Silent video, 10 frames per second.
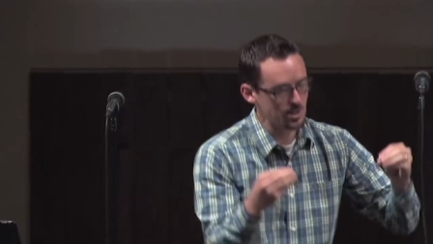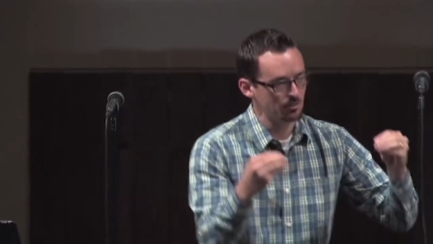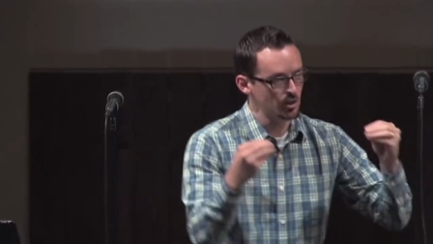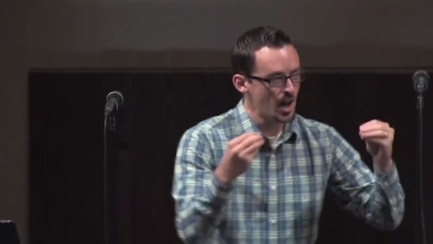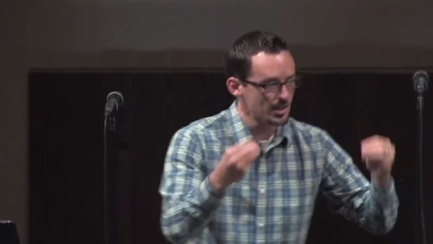have
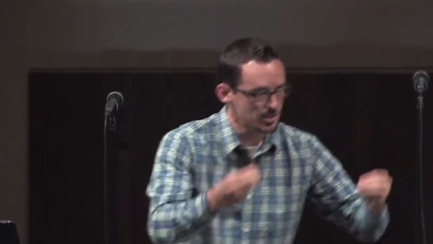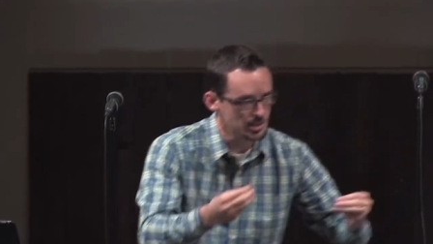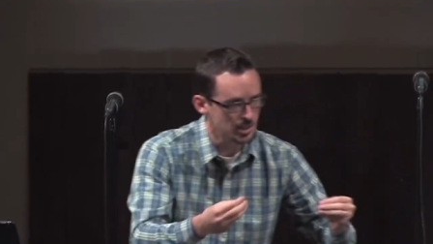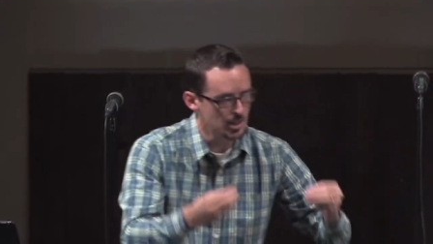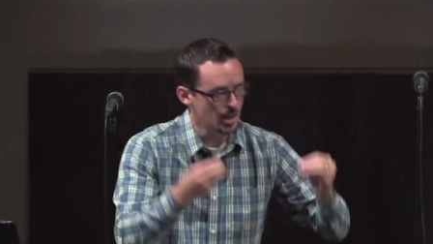lost in
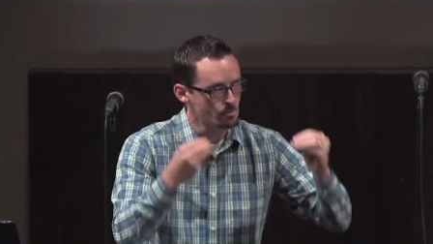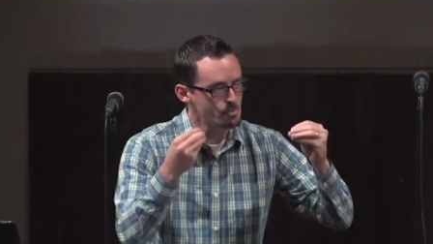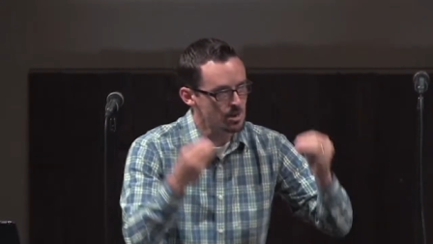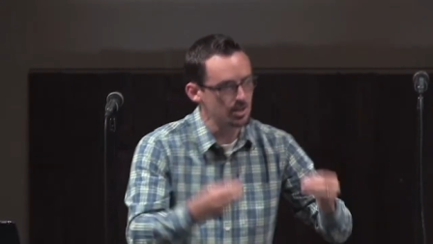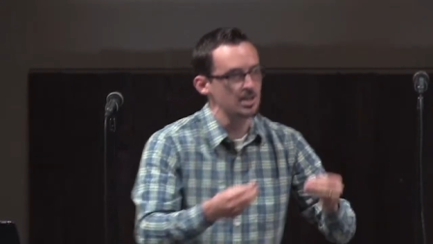the
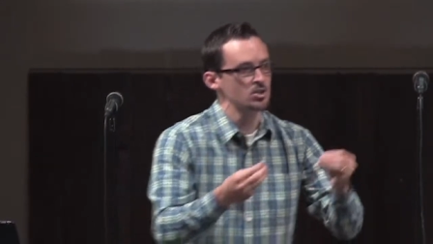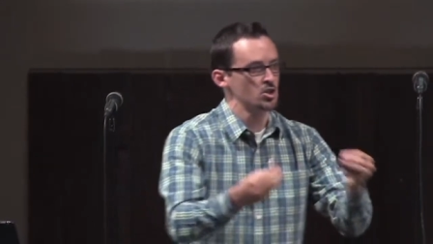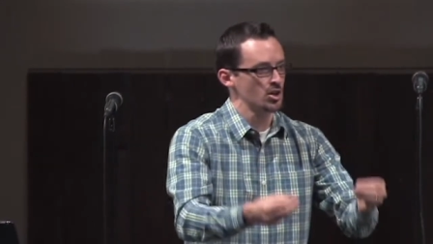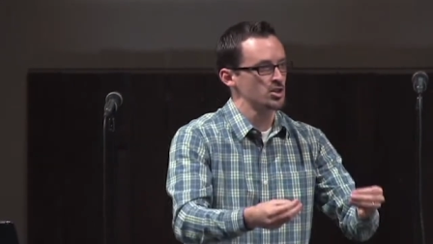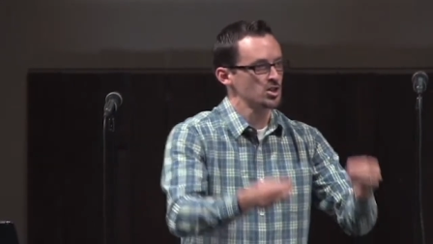American
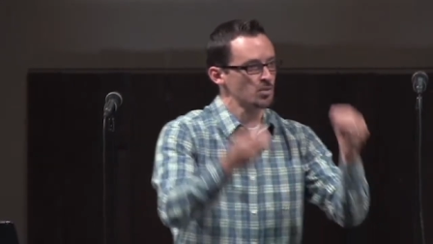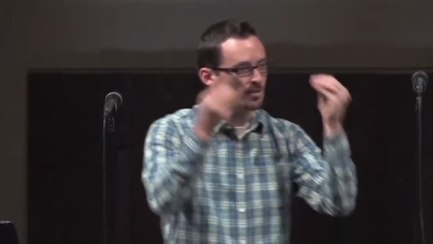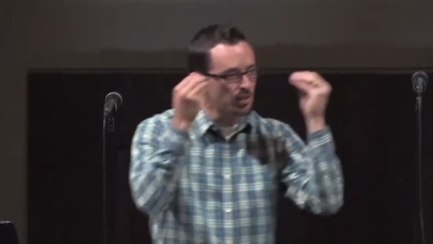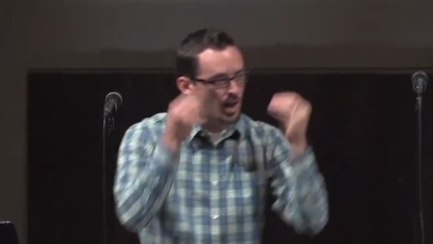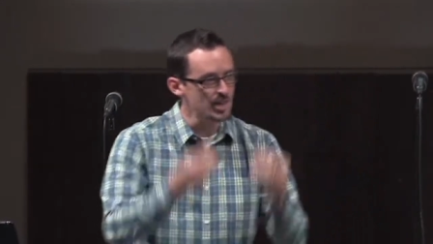church is we've
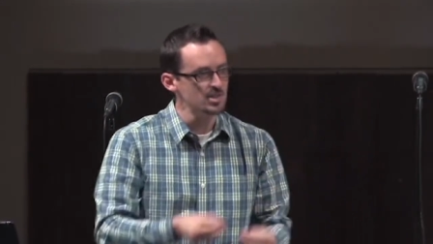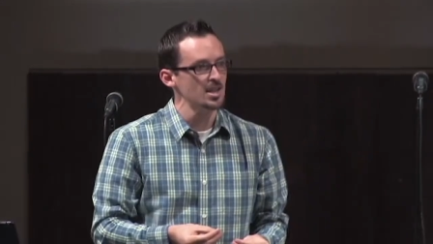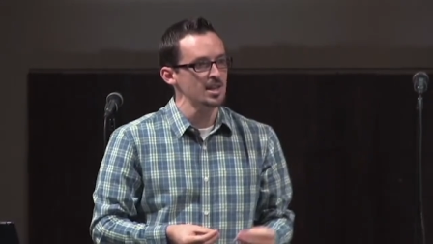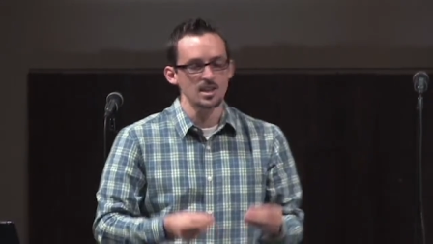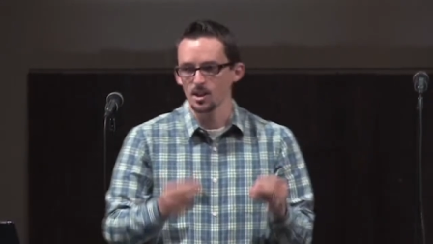lost the
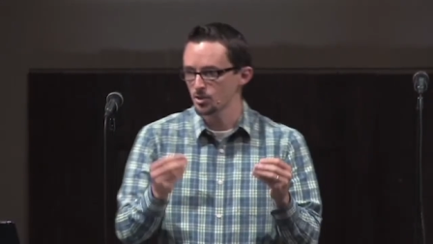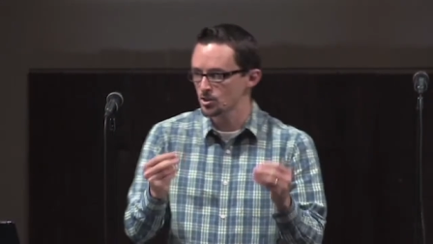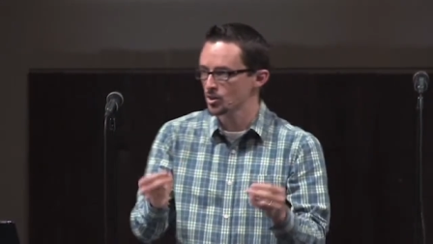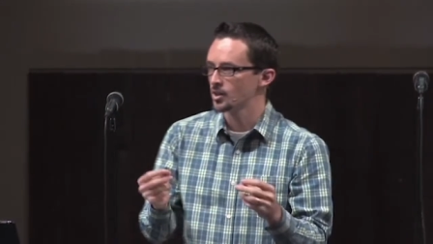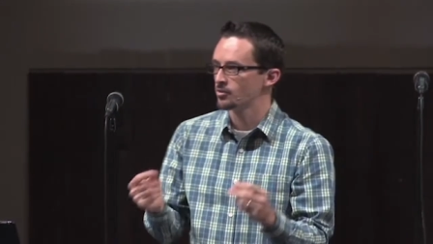idea of
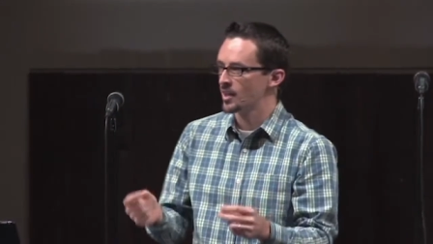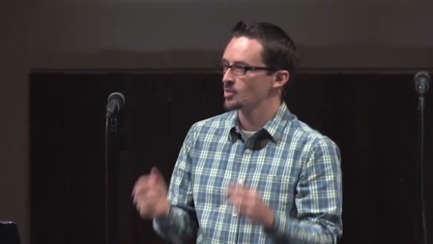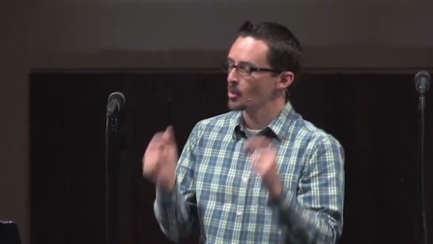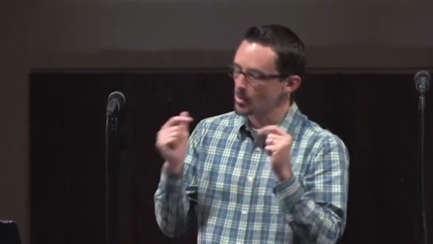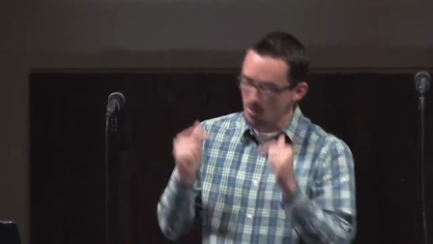enduring faith,
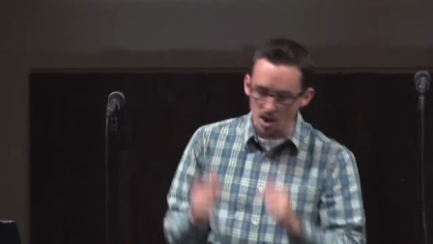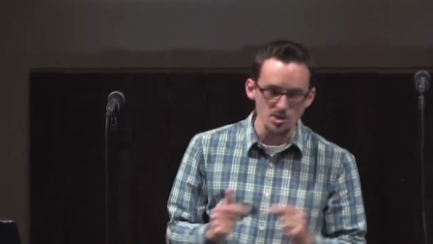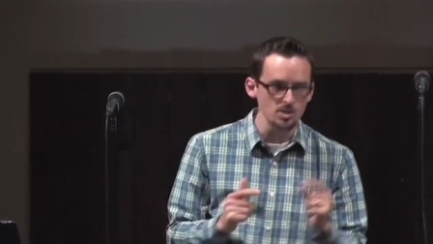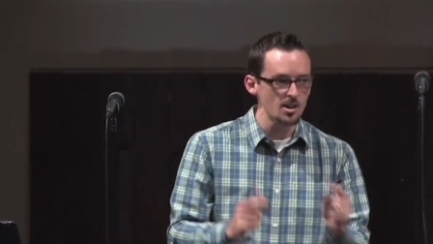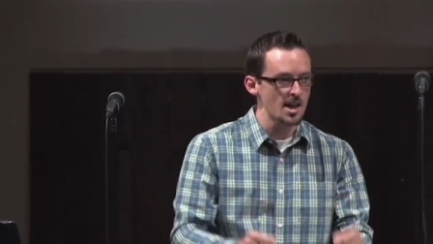but we've
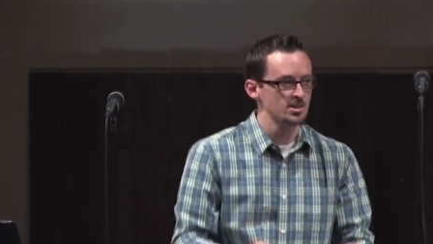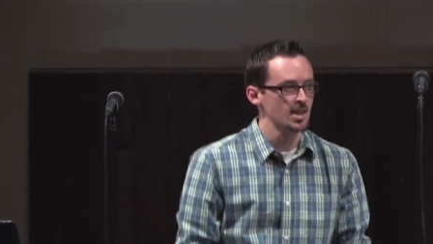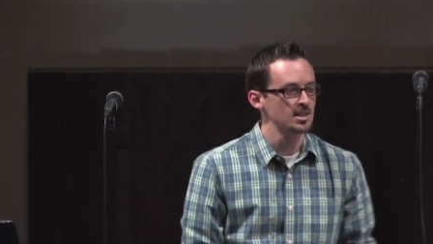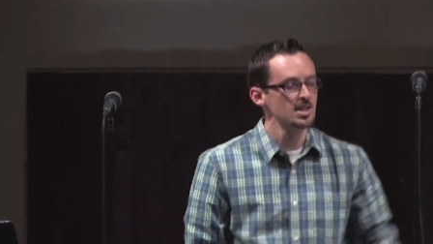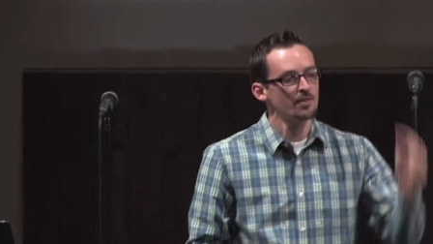also lost the
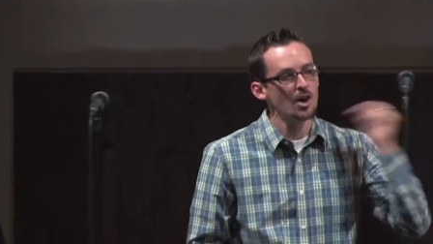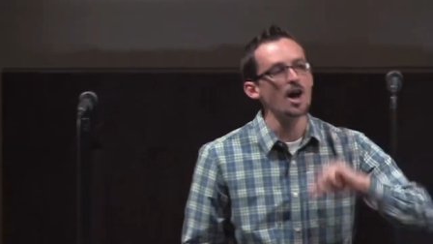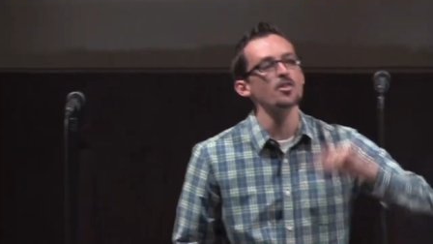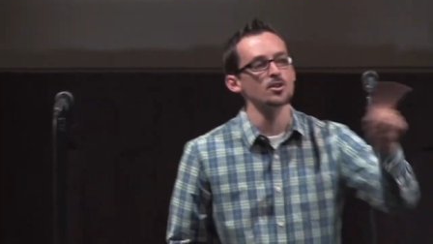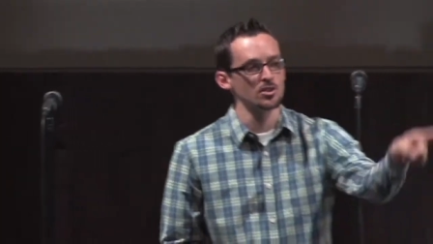idea of
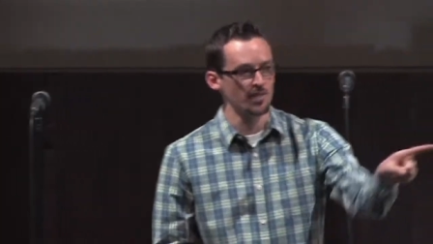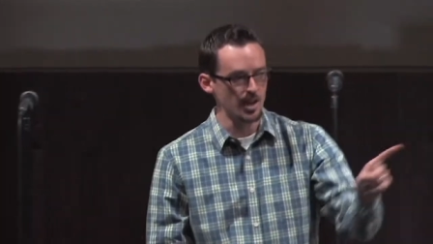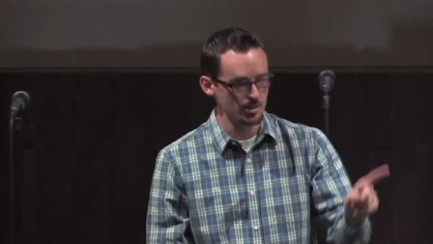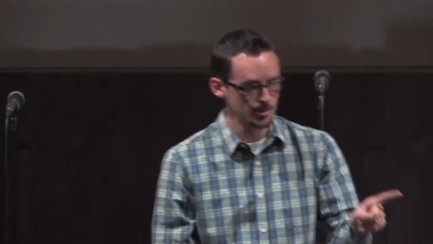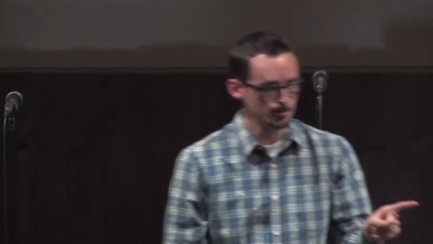others' faith.